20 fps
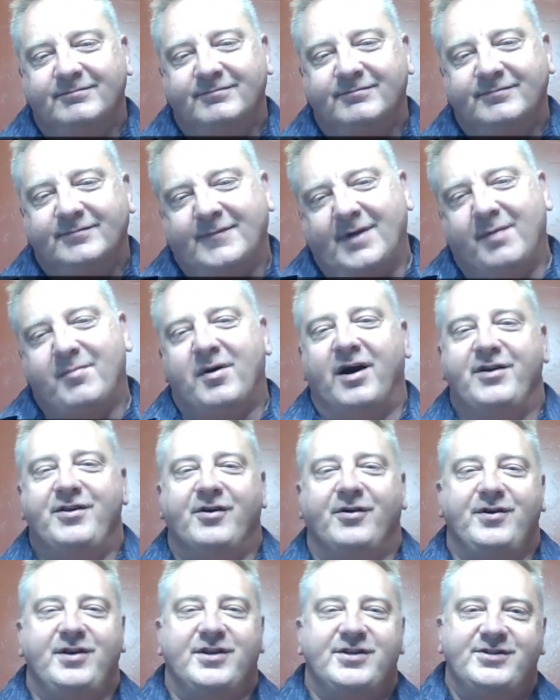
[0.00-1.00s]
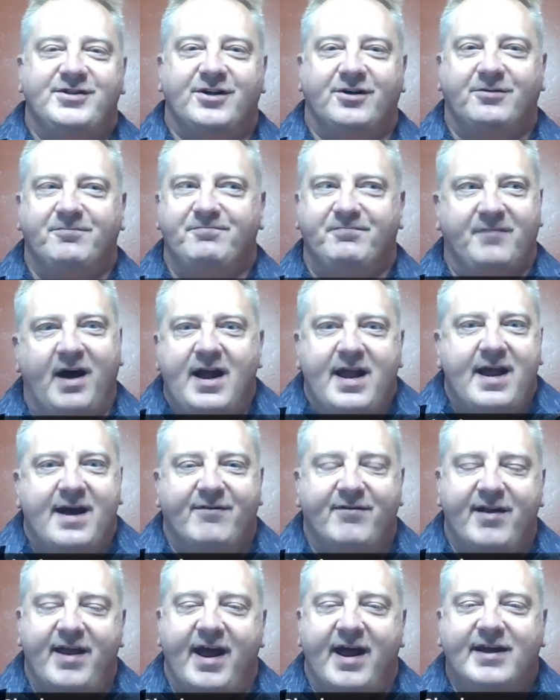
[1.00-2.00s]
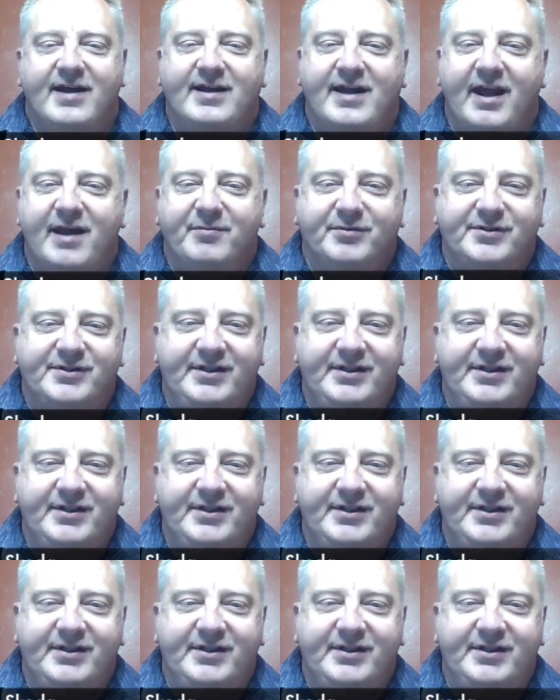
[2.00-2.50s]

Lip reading: Come on, no you don't. I haven't had cable